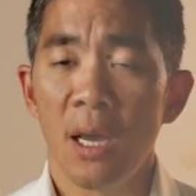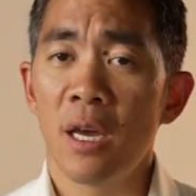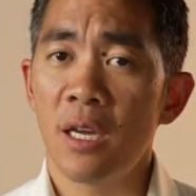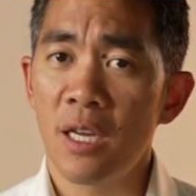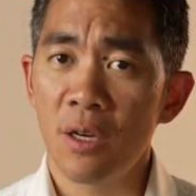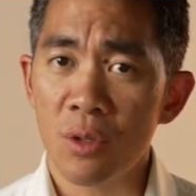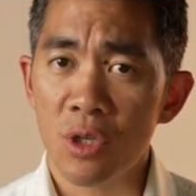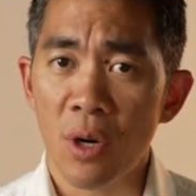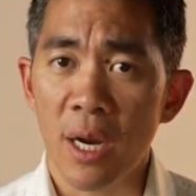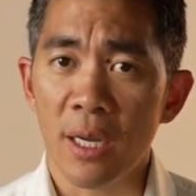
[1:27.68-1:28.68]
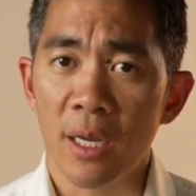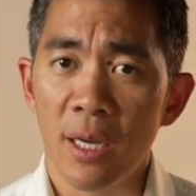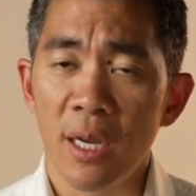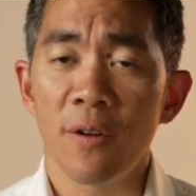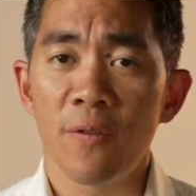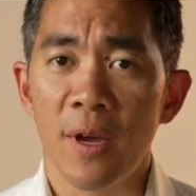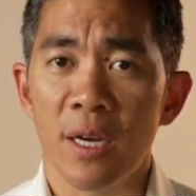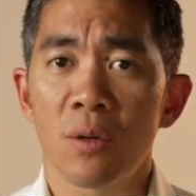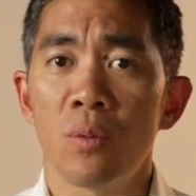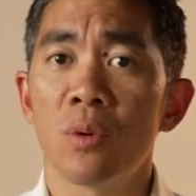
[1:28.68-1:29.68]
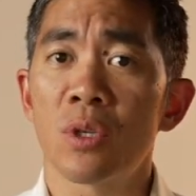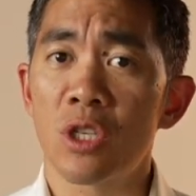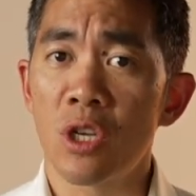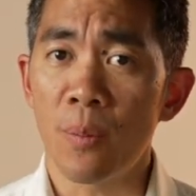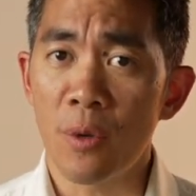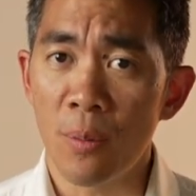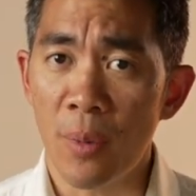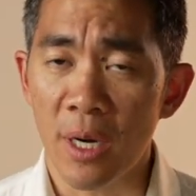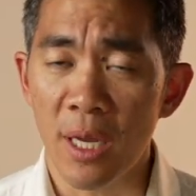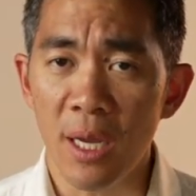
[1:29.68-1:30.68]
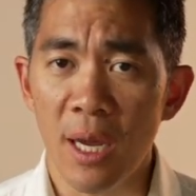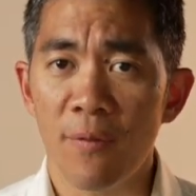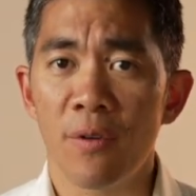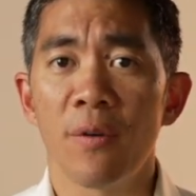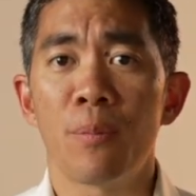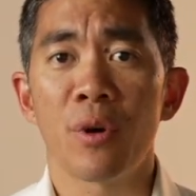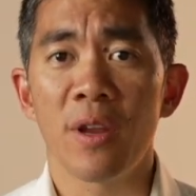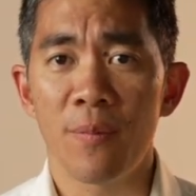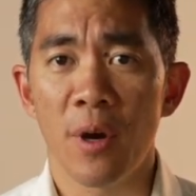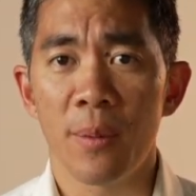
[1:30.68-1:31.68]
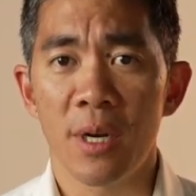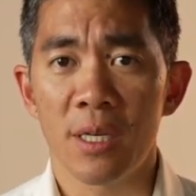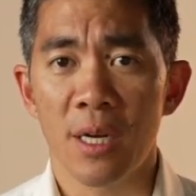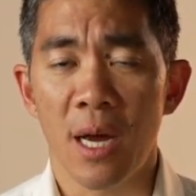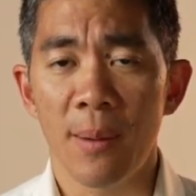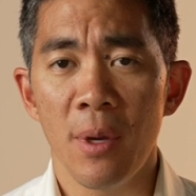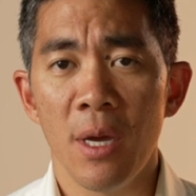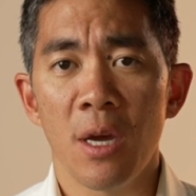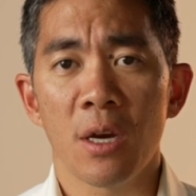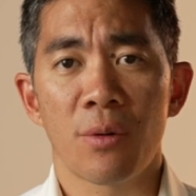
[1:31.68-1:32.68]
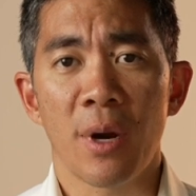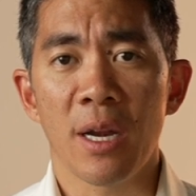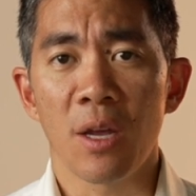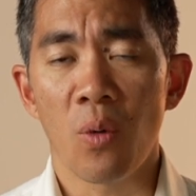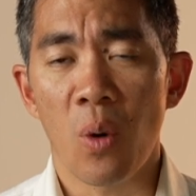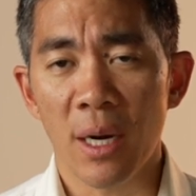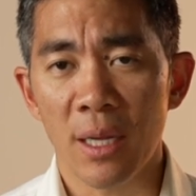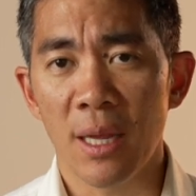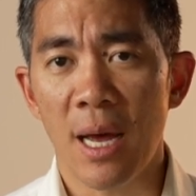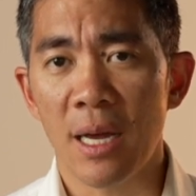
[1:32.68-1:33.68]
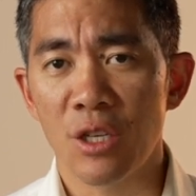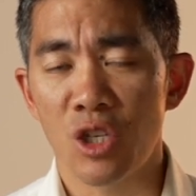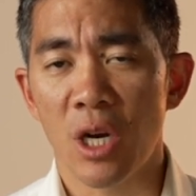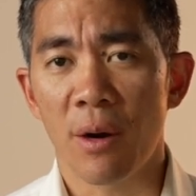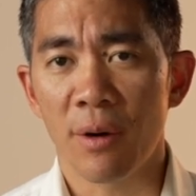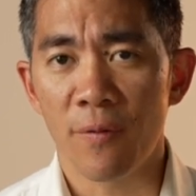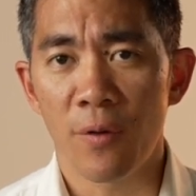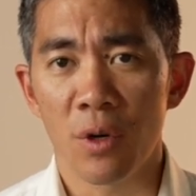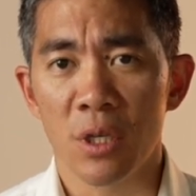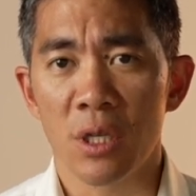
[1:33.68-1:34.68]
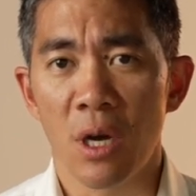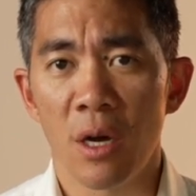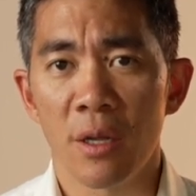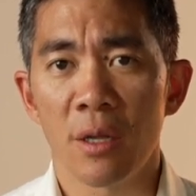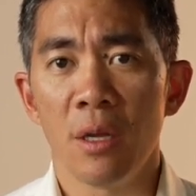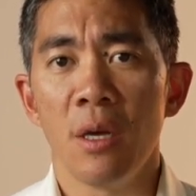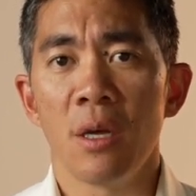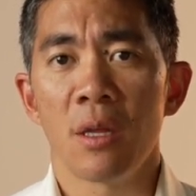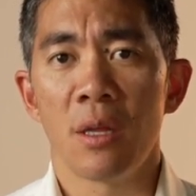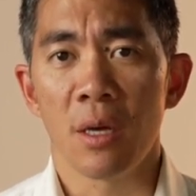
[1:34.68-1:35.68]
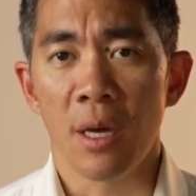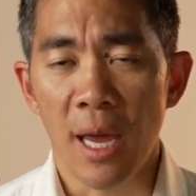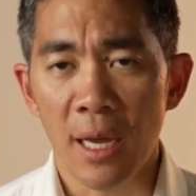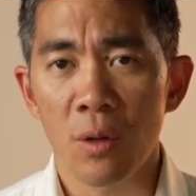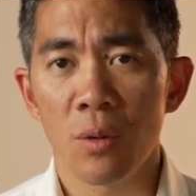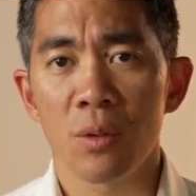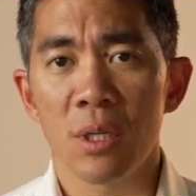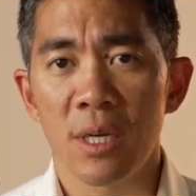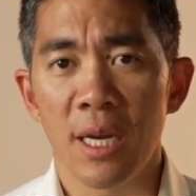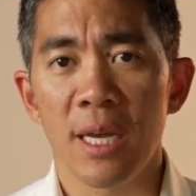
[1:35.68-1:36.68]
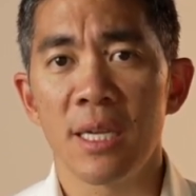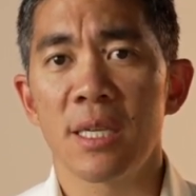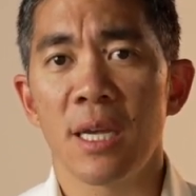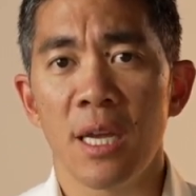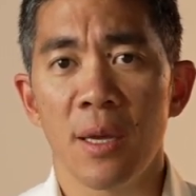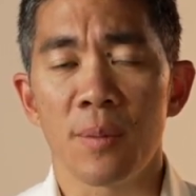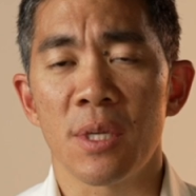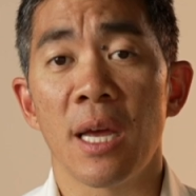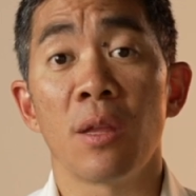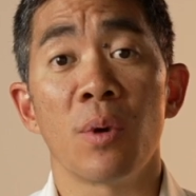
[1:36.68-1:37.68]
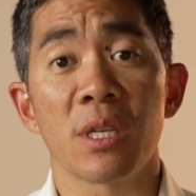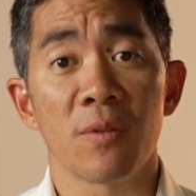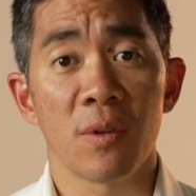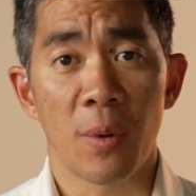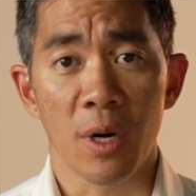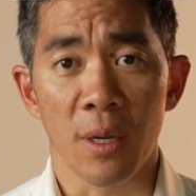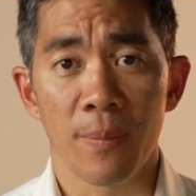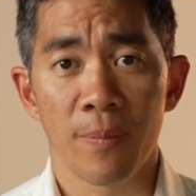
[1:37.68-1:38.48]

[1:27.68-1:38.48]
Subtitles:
A heel strike, in effect, will stop your body for a brief moment in time, creating quite a large jarring force on the ankles, knees, hips, and the rest of the body.